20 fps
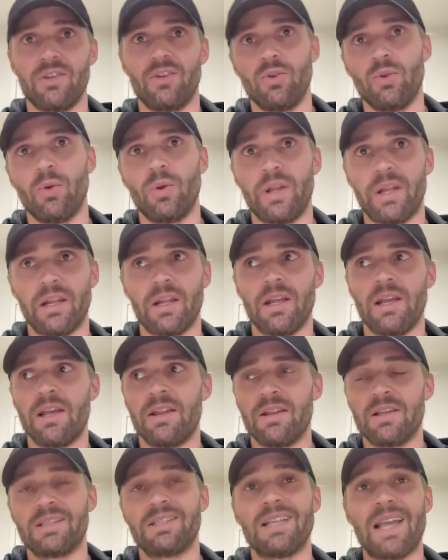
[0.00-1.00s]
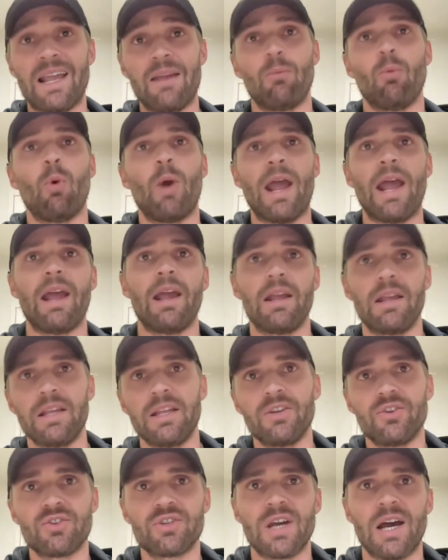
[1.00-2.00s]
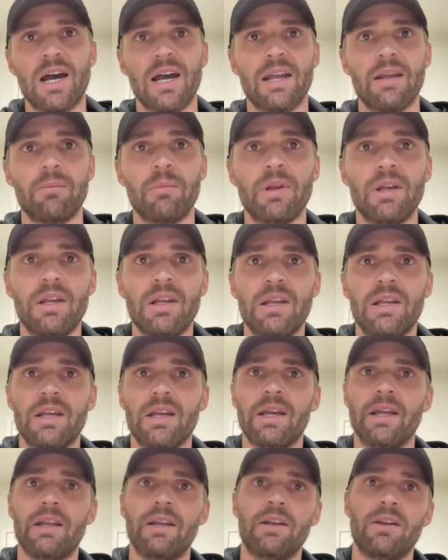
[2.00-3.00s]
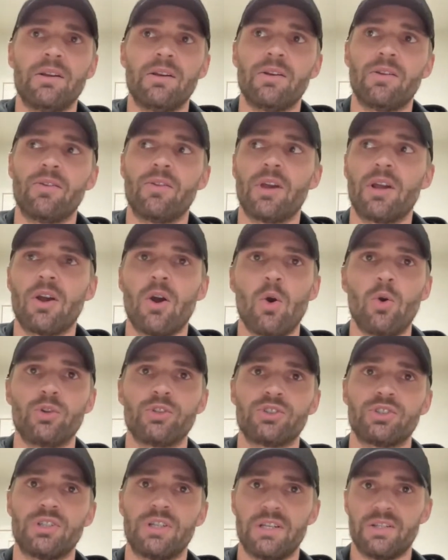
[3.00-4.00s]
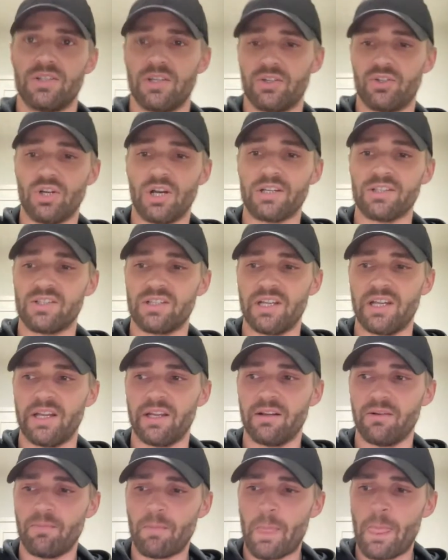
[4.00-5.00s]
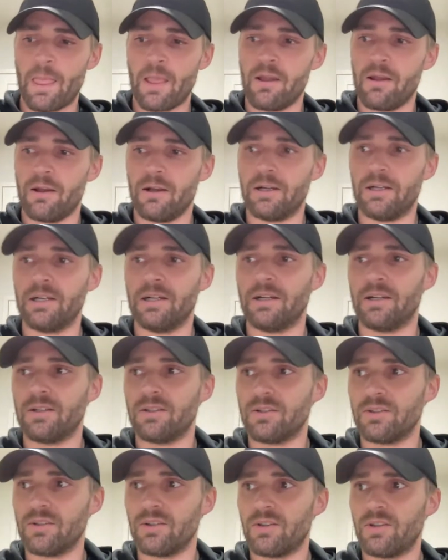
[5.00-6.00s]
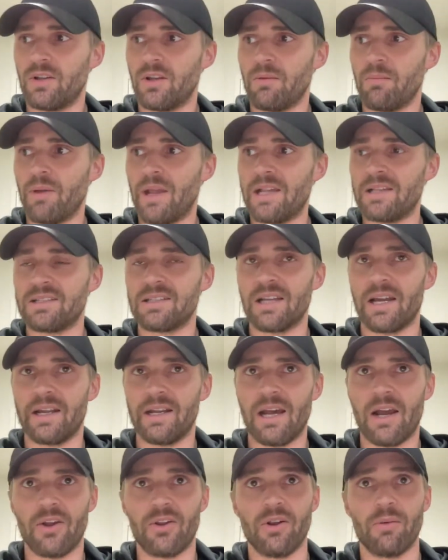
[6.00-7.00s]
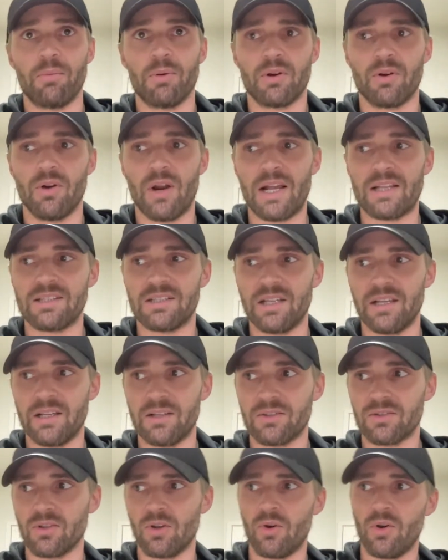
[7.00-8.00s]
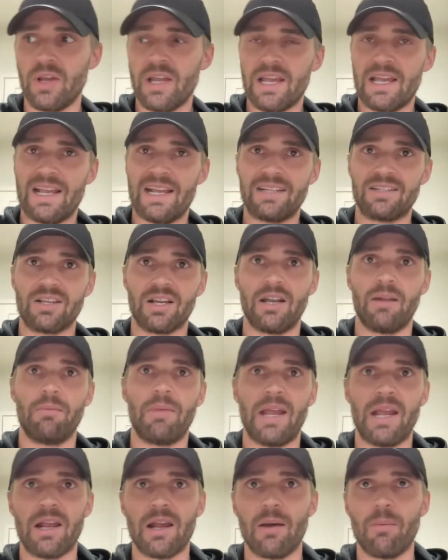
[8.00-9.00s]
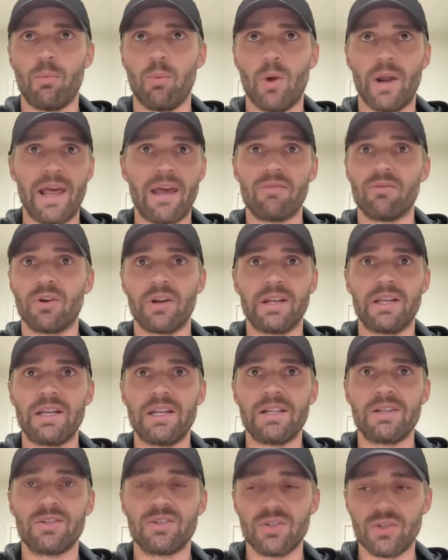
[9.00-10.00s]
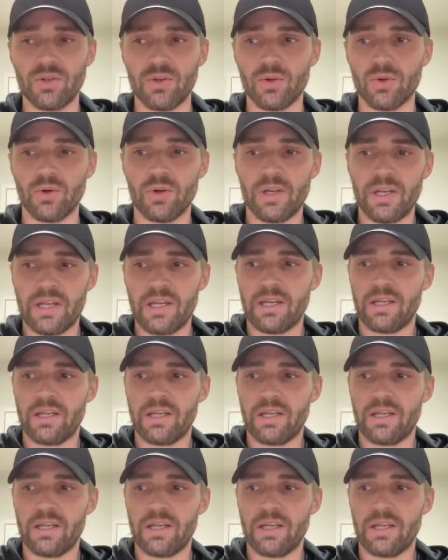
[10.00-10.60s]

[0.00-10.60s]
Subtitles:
doing the same way each time, and the coach is adjusting based on how you're progressing. So it's going to make up whatever it needs to